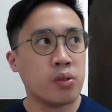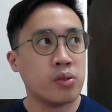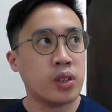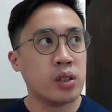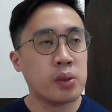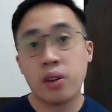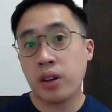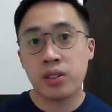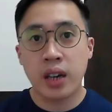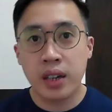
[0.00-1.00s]
with your
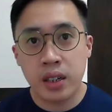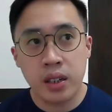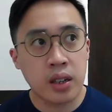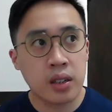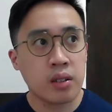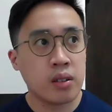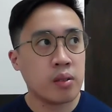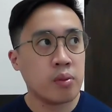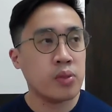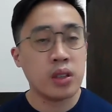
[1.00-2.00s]
anxiety and
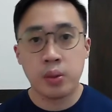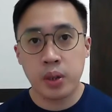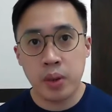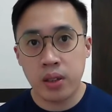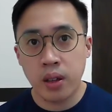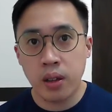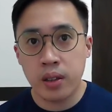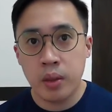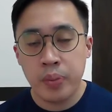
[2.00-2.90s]
dealing with your mental health.